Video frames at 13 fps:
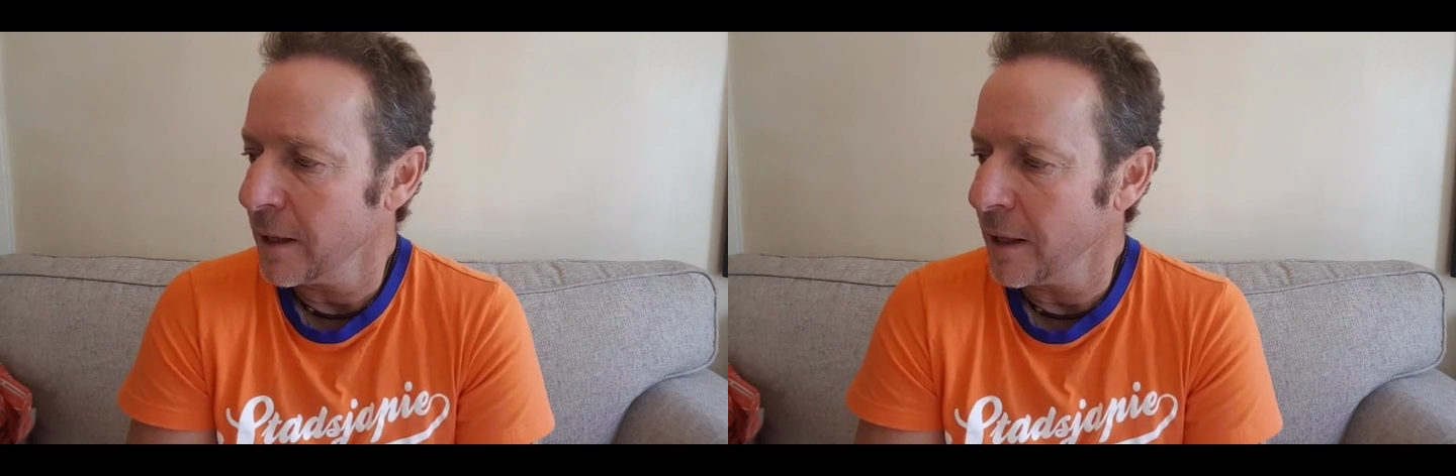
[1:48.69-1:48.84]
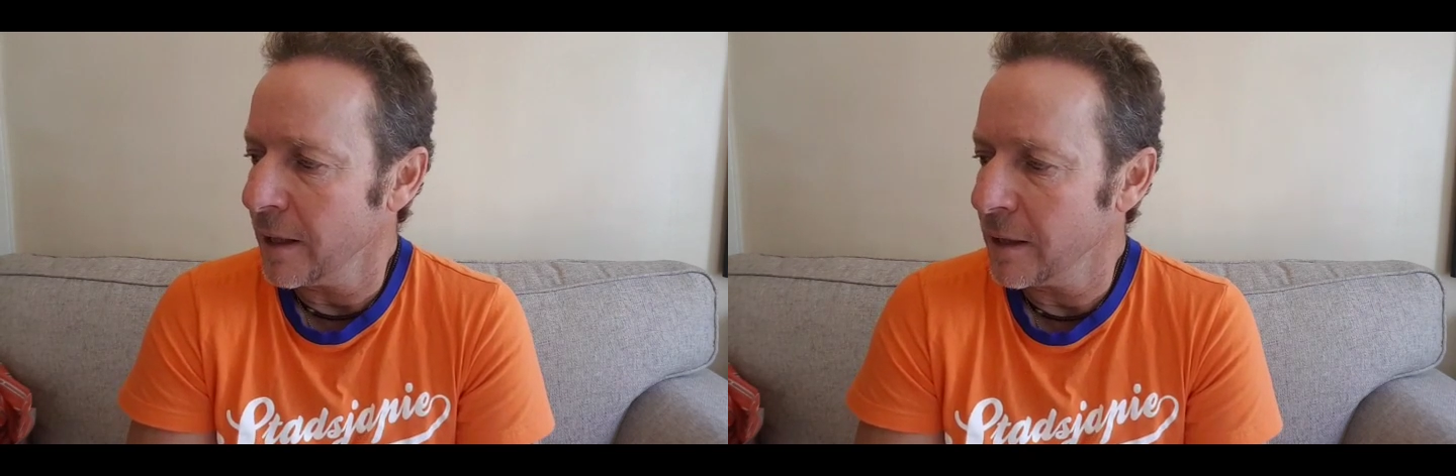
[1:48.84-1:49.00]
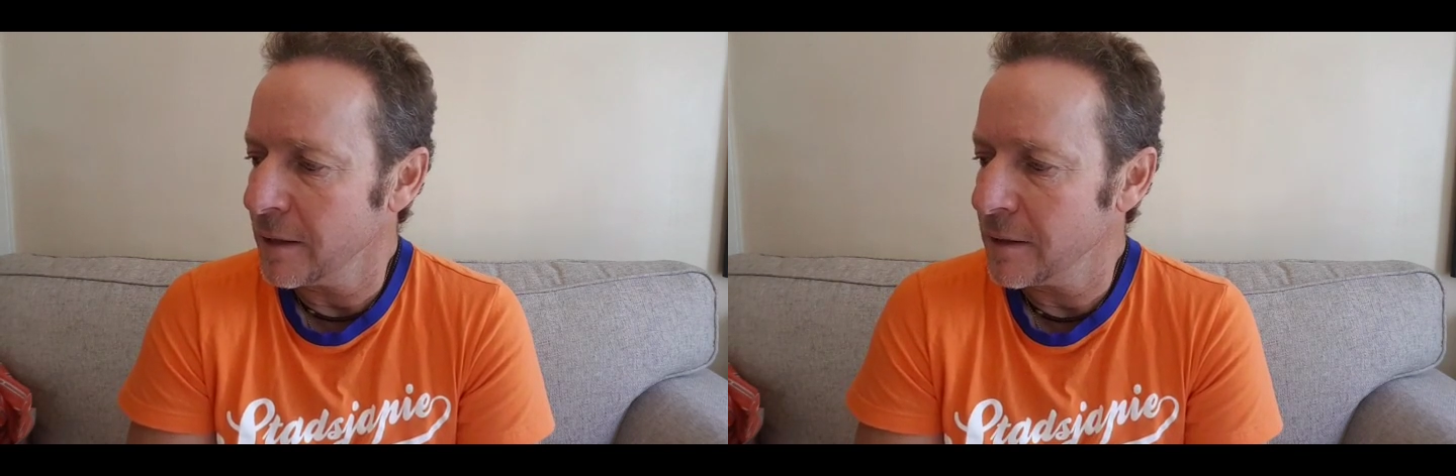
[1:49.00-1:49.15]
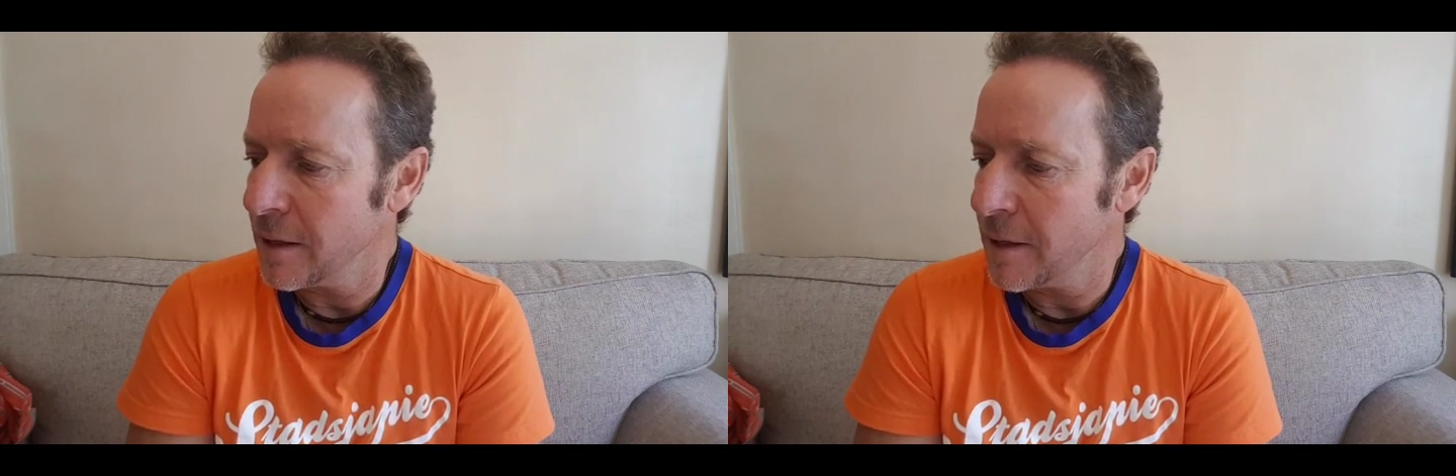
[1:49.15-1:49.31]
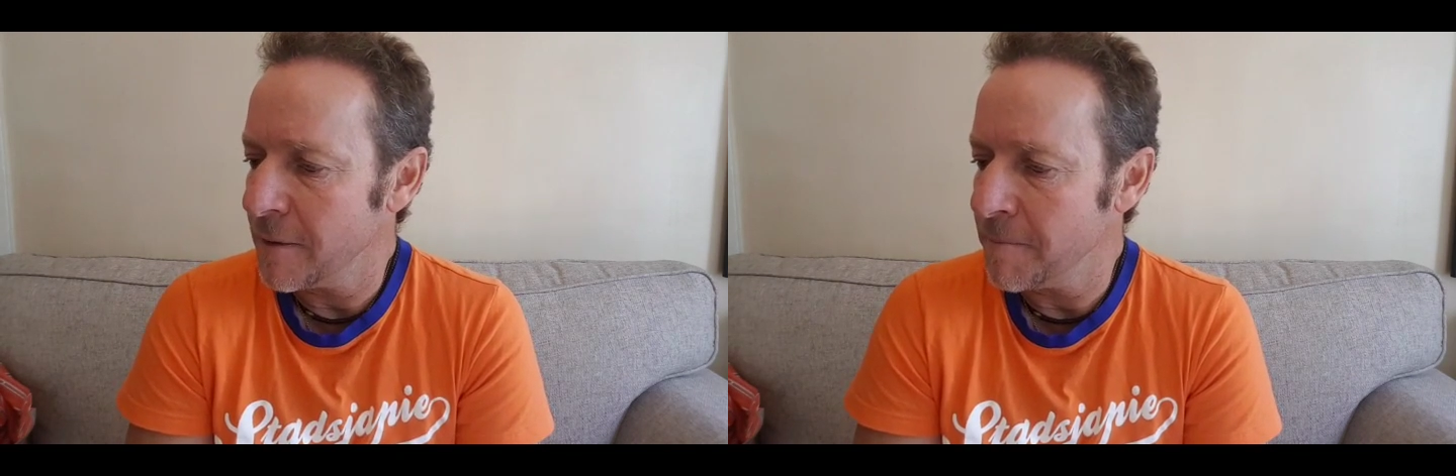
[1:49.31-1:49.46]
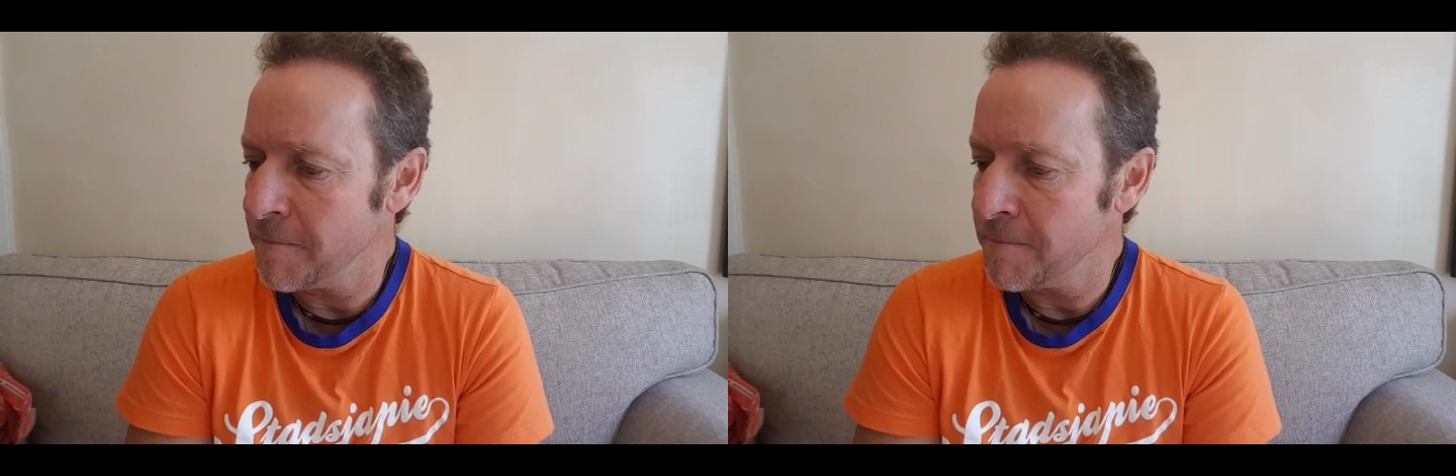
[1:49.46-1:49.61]
and
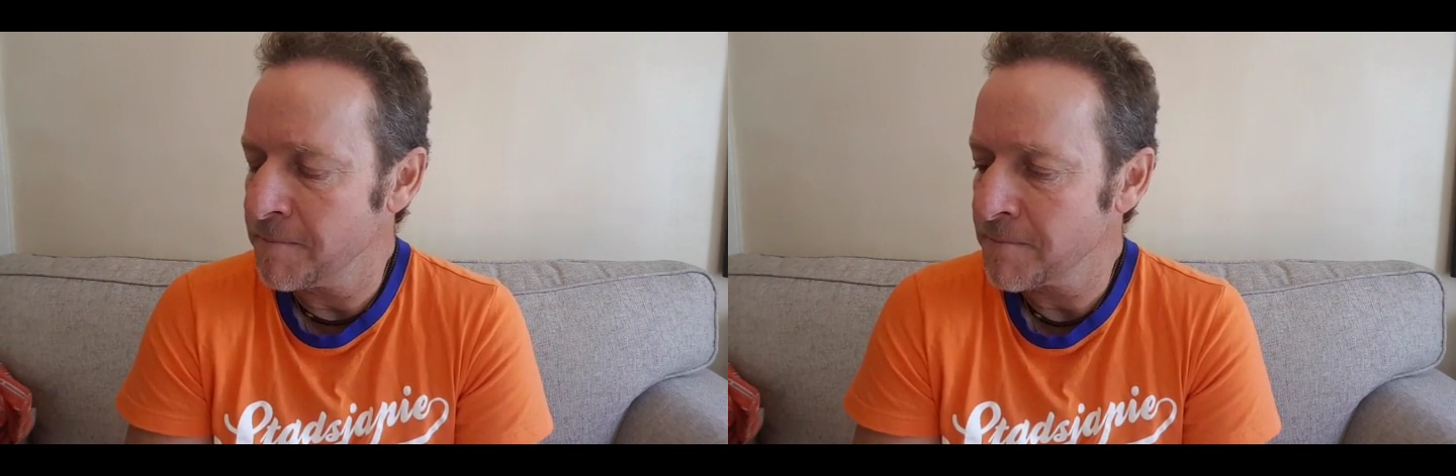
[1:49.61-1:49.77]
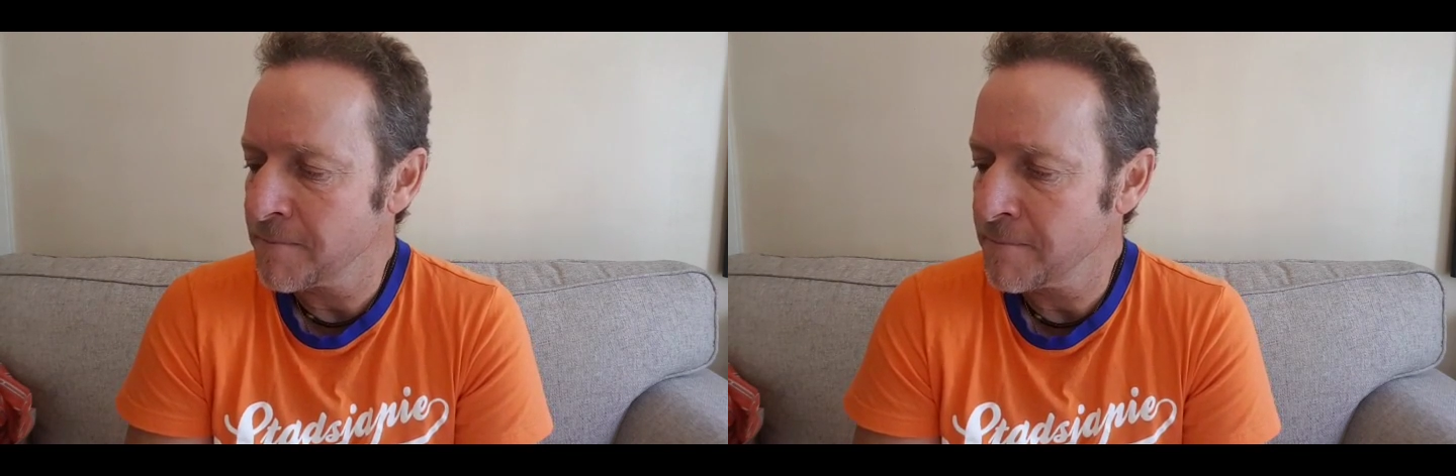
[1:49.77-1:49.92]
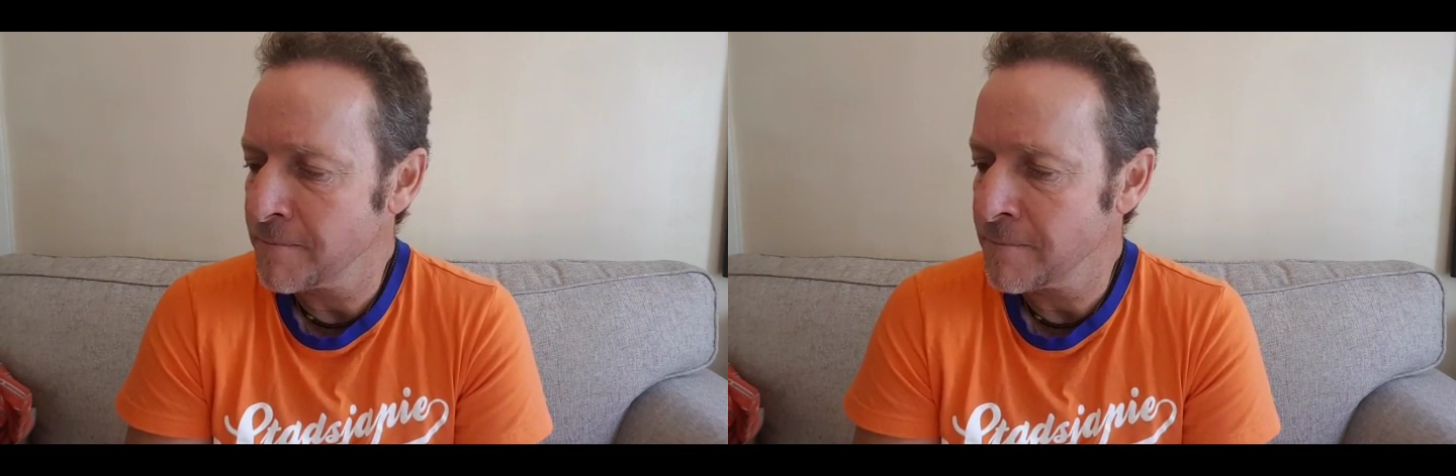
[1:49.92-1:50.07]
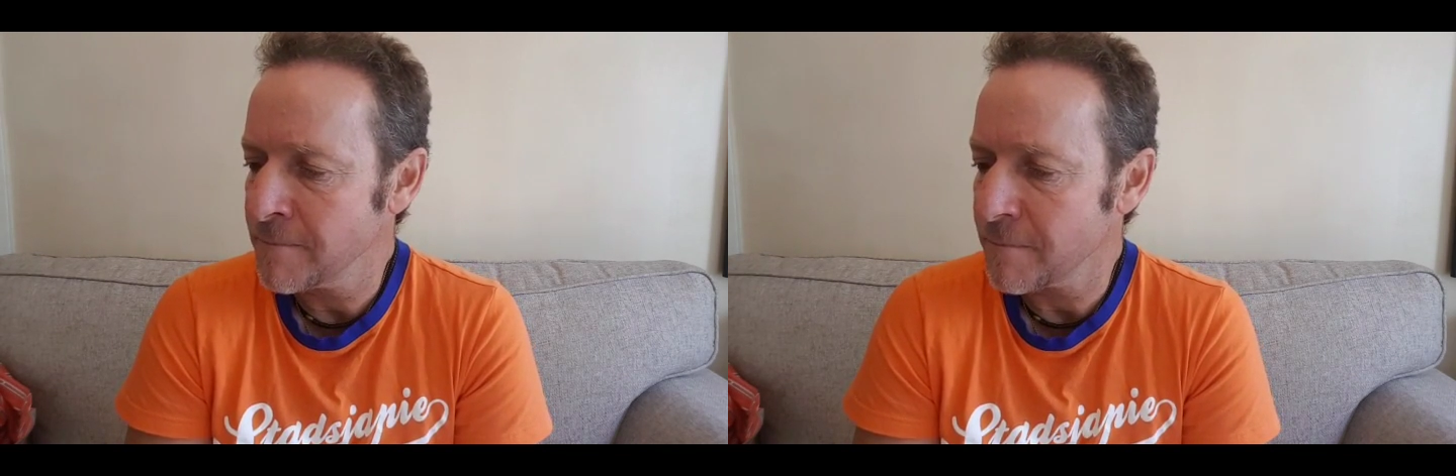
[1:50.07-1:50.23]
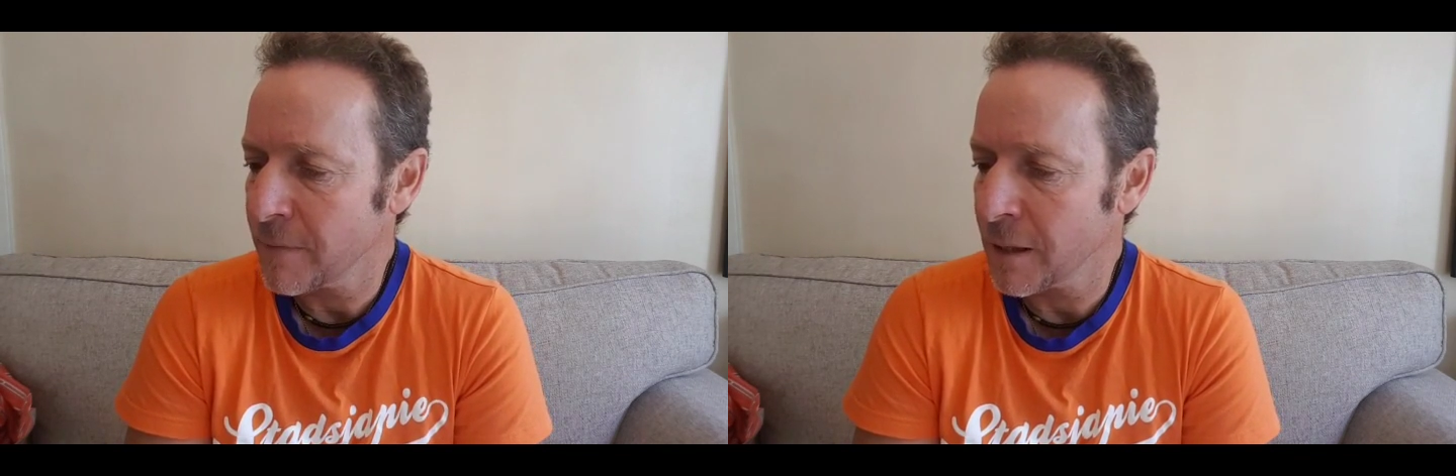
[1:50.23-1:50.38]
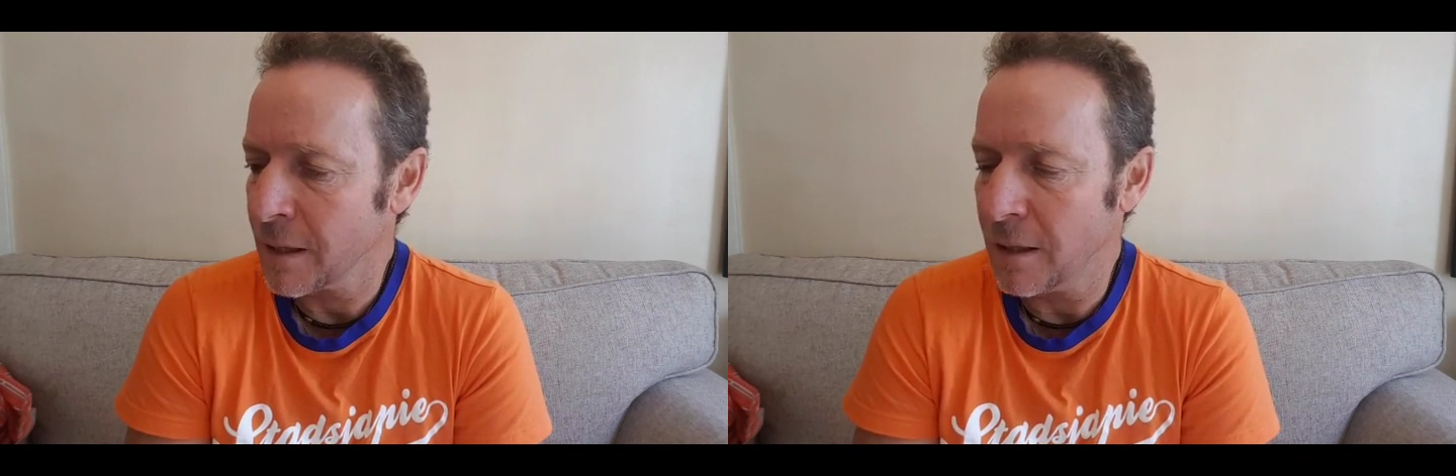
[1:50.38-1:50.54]

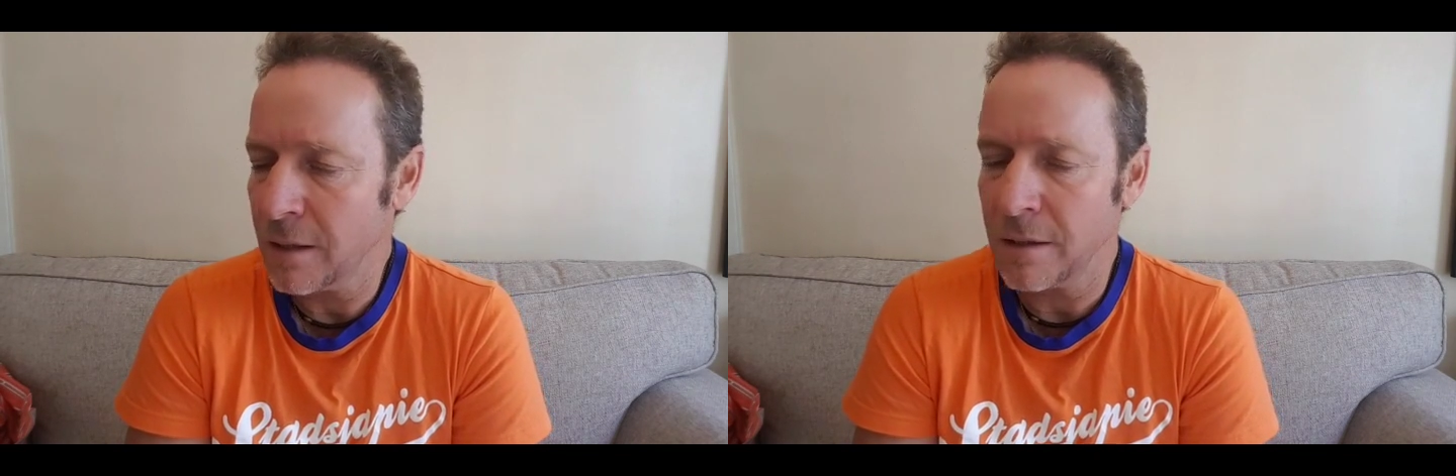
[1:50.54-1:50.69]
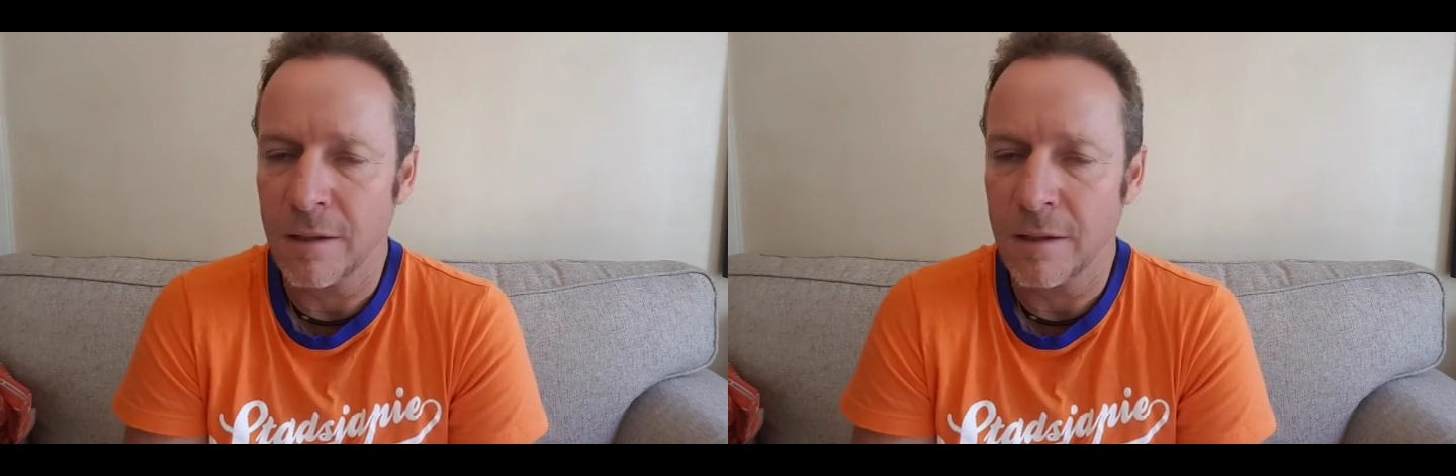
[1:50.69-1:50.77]
I